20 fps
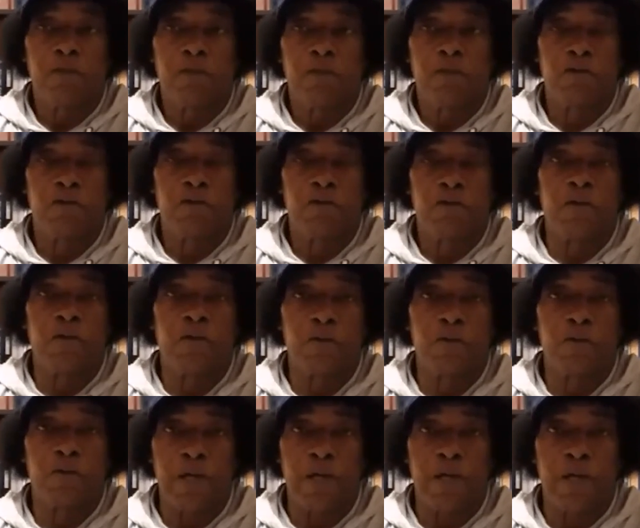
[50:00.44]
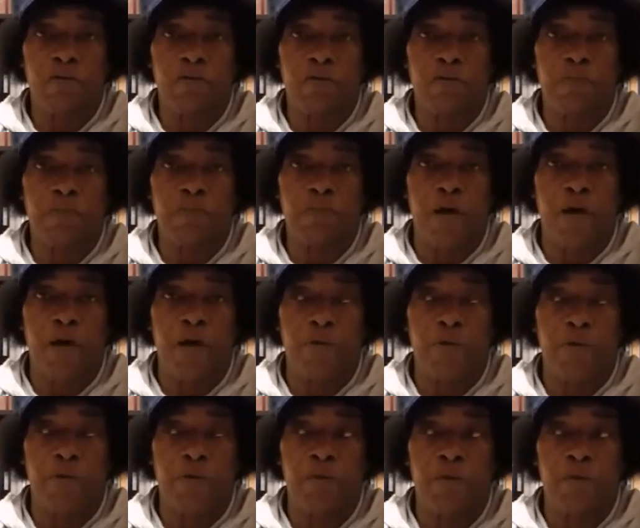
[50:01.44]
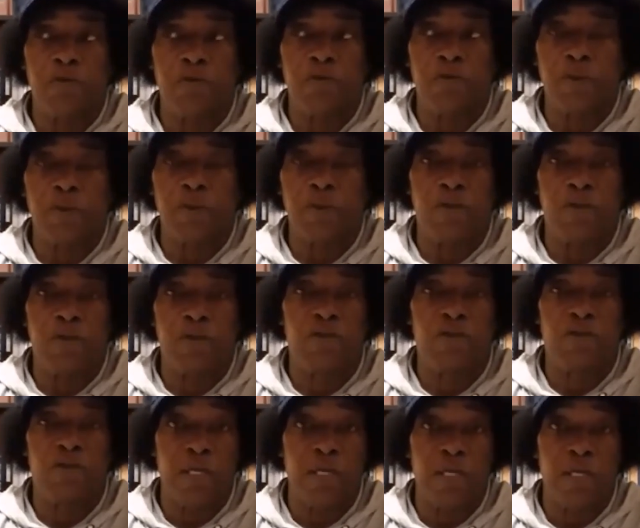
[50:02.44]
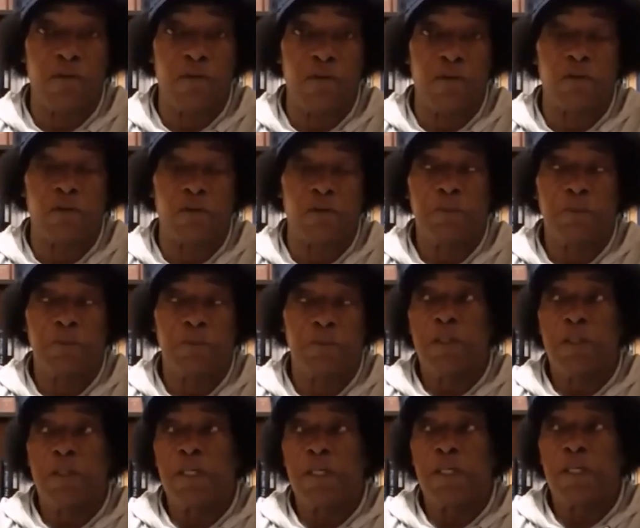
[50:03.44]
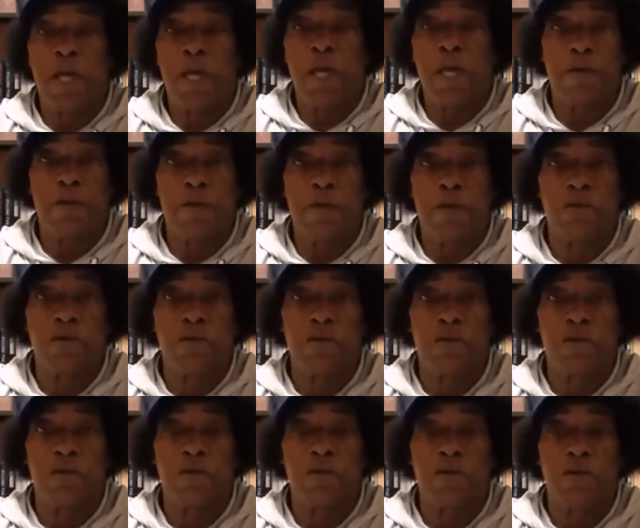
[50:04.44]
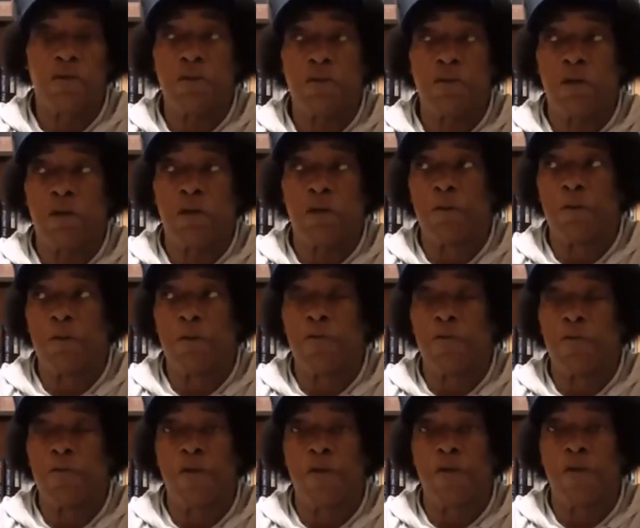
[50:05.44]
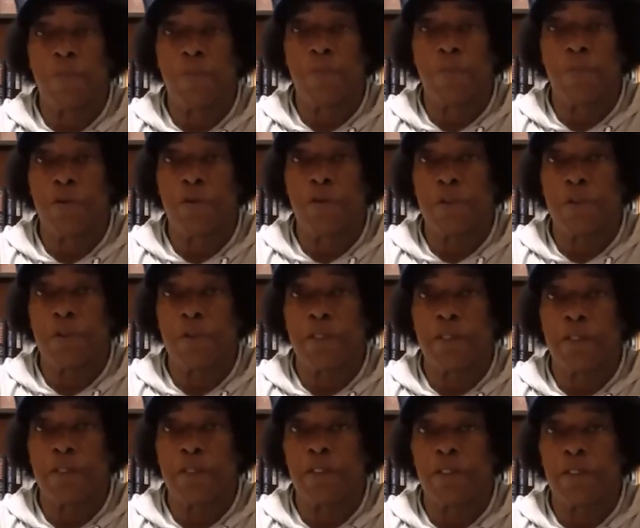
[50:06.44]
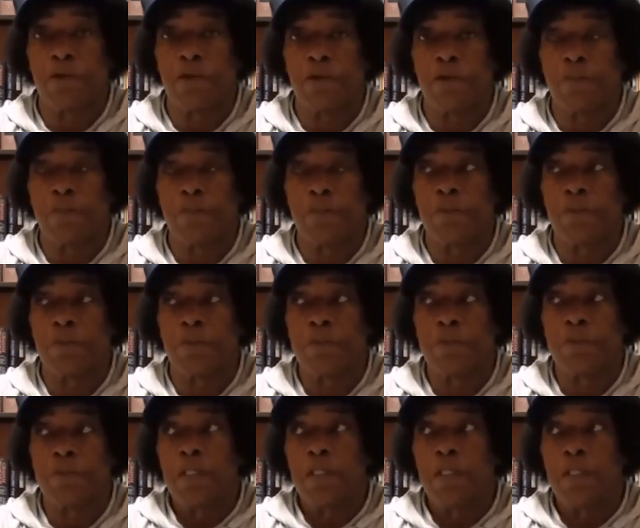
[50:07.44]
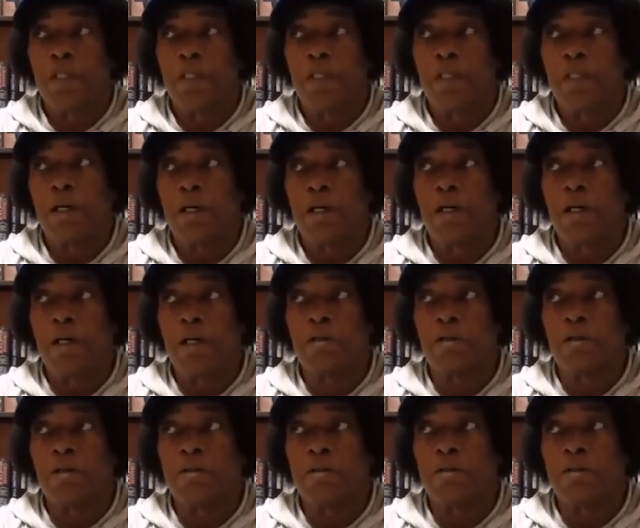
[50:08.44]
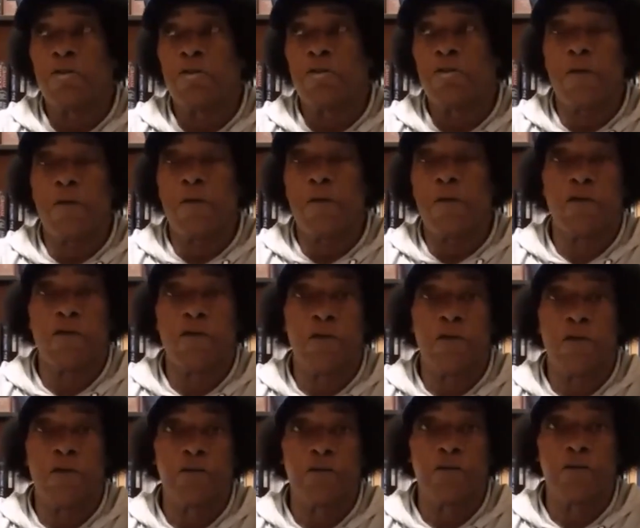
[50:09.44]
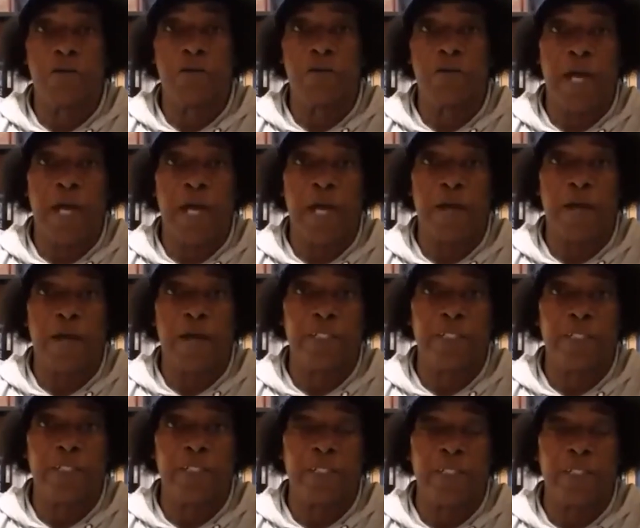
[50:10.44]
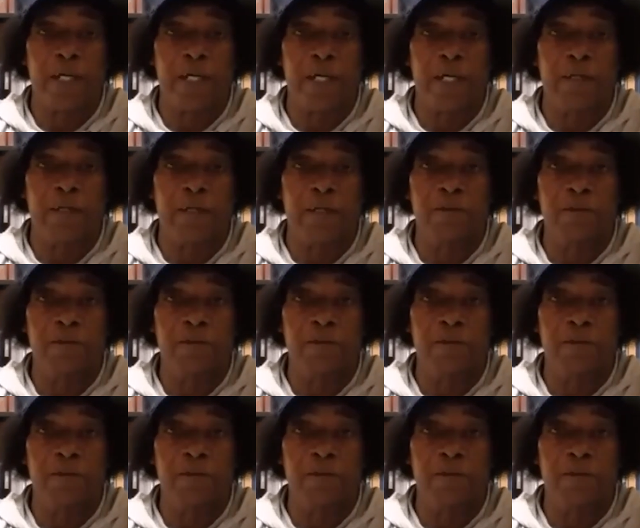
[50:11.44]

concerning rights, properties, estates, inheritances, both corporal and incorporal, territories on the aggregate land,